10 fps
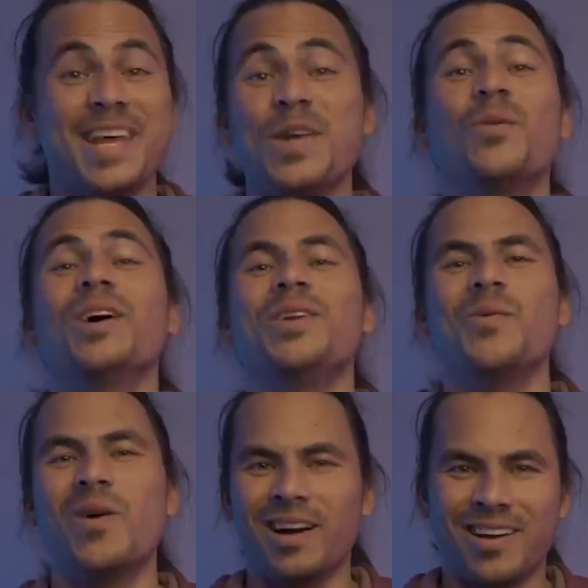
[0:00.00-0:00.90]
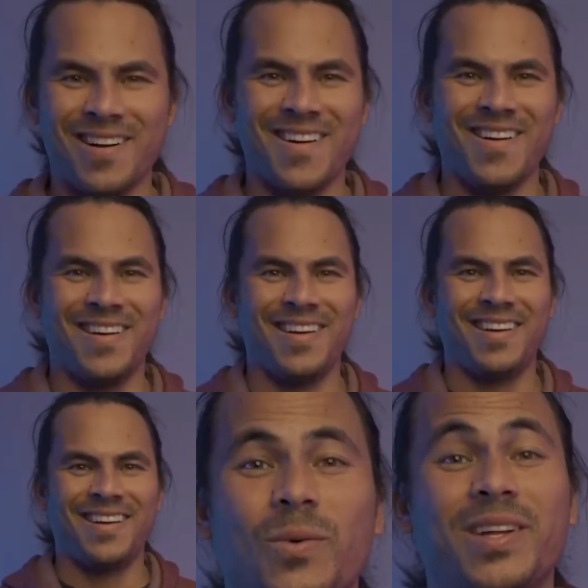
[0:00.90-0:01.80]
Anyone you want, Carl.
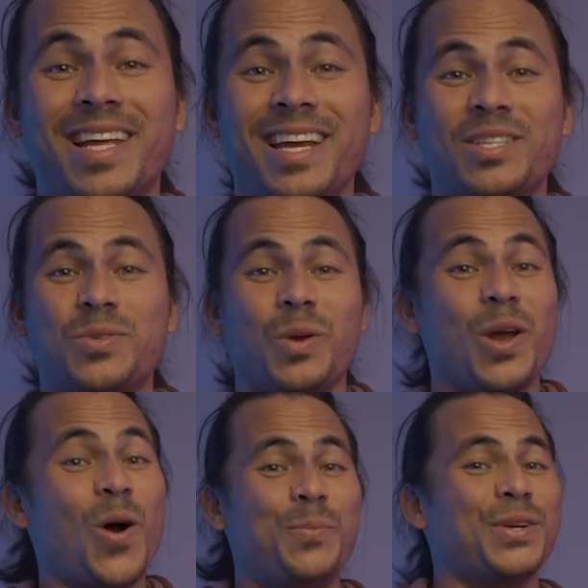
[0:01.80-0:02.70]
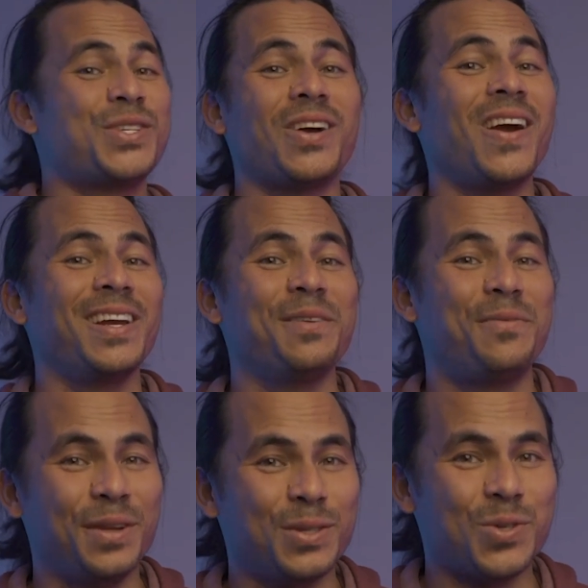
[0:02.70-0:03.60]
Well, kids, we hope you're starting to
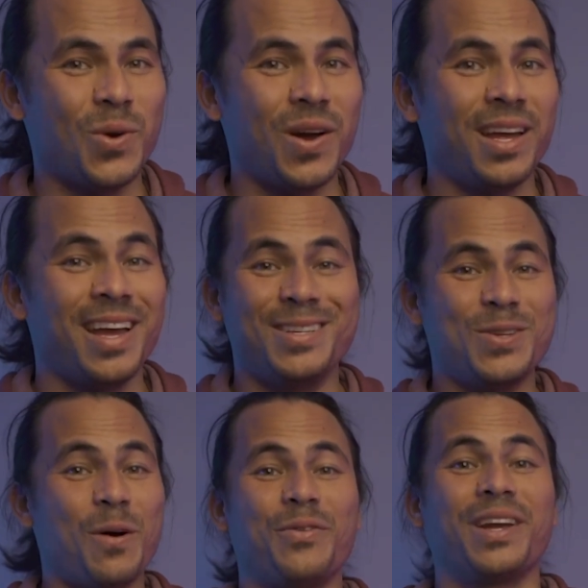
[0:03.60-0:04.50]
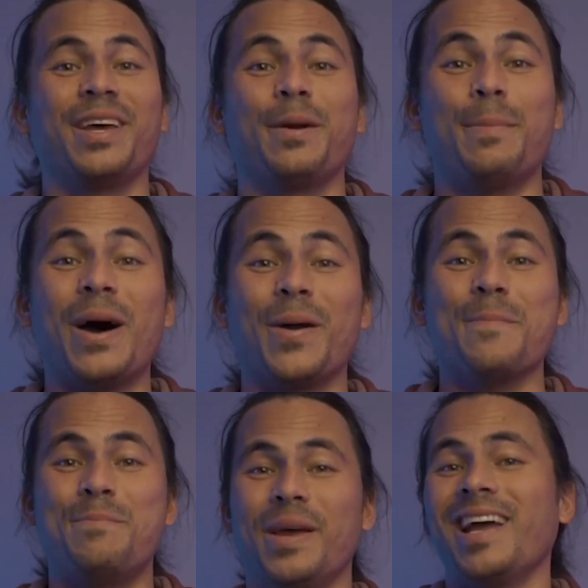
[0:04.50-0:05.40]
feel joy, and don't forget about our
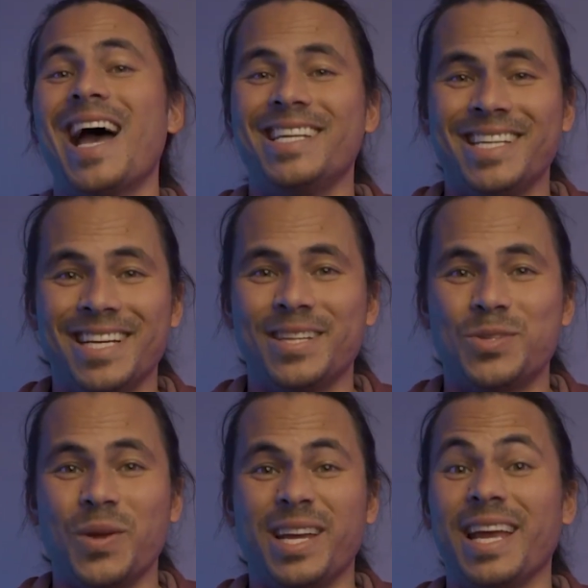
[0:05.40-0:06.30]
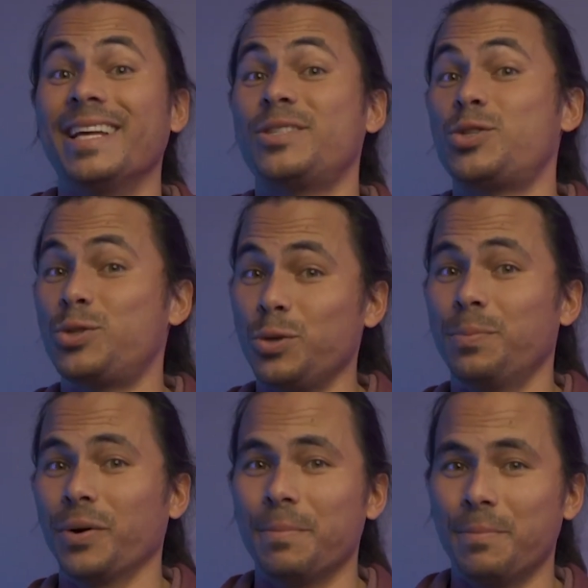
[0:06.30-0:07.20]
big idea this week. It's super